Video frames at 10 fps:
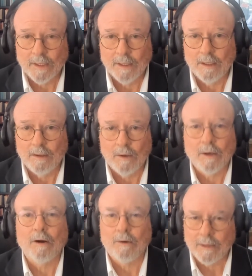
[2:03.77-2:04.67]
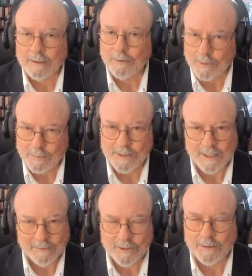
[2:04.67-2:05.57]
or on Christmas
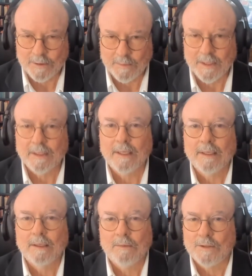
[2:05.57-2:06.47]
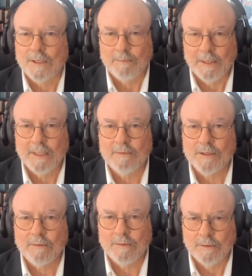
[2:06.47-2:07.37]
Eve, excuse me, which I believe is
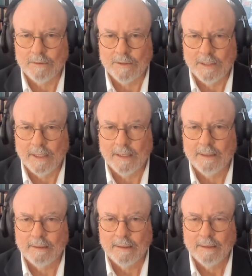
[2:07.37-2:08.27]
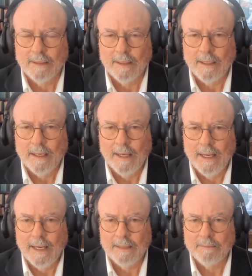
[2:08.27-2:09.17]
a Thursday.
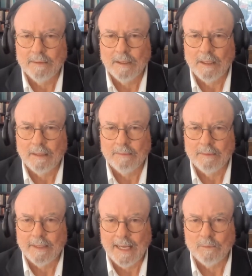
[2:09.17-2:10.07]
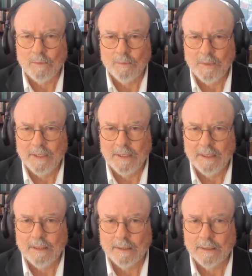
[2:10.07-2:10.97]
And that will
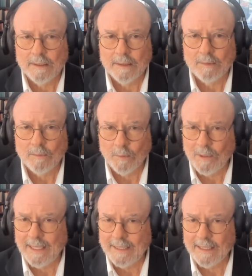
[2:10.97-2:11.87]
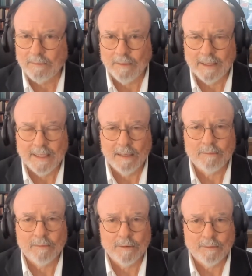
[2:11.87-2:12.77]
be, we're planning it right now
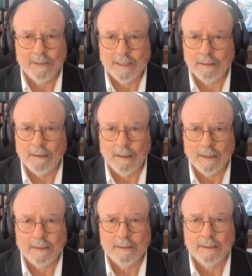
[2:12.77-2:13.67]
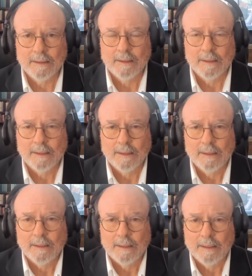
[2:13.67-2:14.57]
for 3 o'clock.
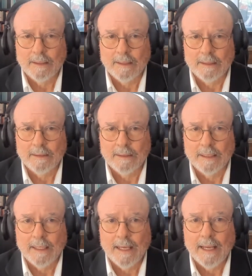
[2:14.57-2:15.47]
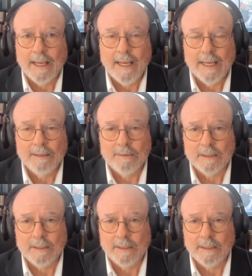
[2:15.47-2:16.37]

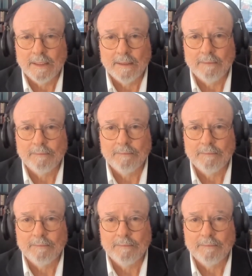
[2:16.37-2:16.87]
And if